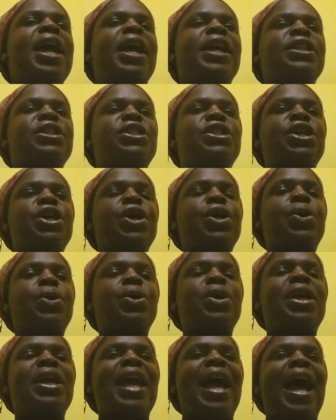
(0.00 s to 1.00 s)

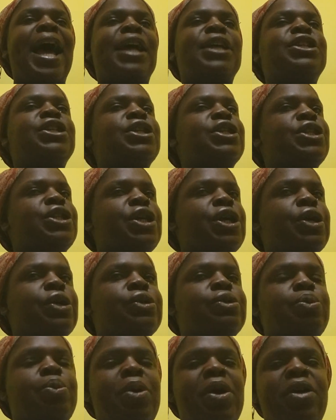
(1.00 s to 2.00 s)
until he actually
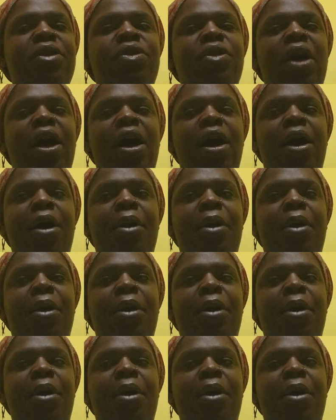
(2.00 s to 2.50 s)
deals with